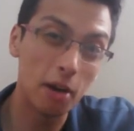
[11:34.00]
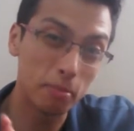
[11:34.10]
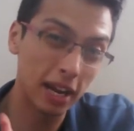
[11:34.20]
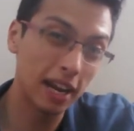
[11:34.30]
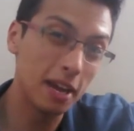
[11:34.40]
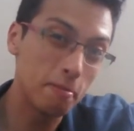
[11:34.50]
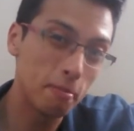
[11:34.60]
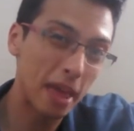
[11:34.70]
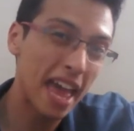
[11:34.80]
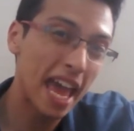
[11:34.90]

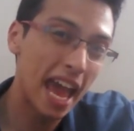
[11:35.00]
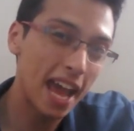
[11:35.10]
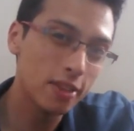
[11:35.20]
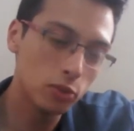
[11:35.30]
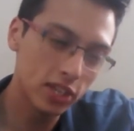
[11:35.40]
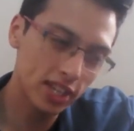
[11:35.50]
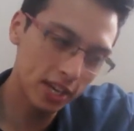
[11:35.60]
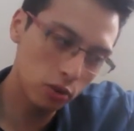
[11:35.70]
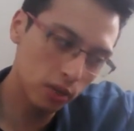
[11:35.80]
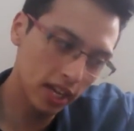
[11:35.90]
clip and you
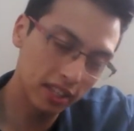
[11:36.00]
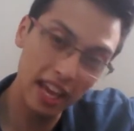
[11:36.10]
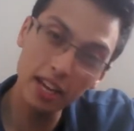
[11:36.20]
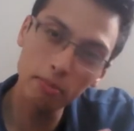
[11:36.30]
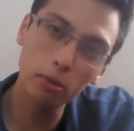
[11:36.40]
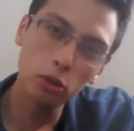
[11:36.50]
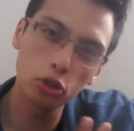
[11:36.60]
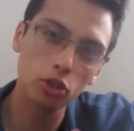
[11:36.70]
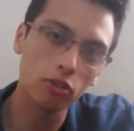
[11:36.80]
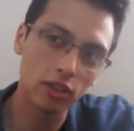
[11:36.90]
decide to cut any
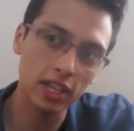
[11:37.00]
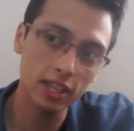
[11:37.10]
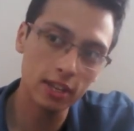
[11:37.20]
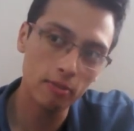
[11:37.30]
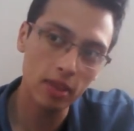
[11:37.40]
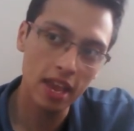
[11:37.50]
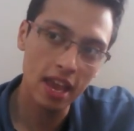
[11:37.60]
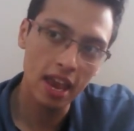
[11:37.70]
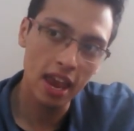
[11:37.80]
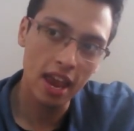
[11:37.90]
portion of it,
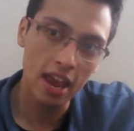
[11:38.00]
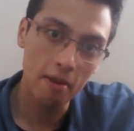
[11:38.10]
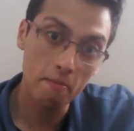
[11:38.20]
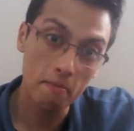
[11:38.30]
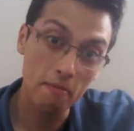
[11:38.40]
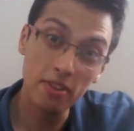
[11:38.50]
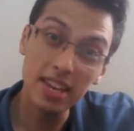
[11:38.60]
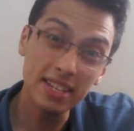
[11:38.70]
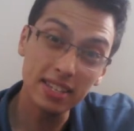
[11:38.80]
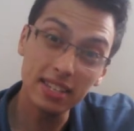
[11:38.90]

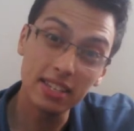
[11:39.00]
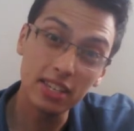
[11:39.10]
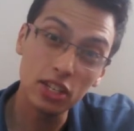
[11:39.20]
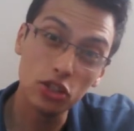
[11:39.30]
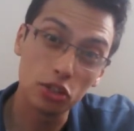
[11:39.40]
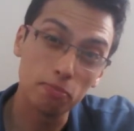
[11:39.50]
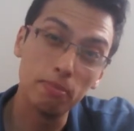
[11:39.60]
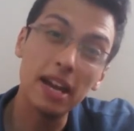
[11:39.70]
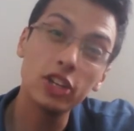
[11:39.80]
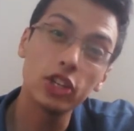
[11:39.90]
VSDC just
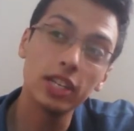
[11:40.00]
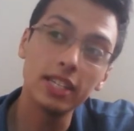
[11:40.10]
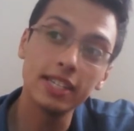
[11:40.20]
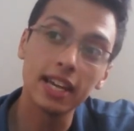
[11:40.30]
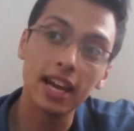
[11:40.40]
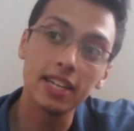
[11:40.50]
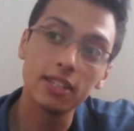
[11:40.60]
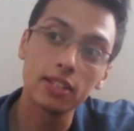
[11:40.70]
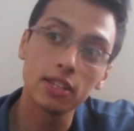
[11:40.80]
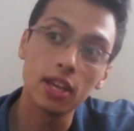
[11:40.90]
magically decides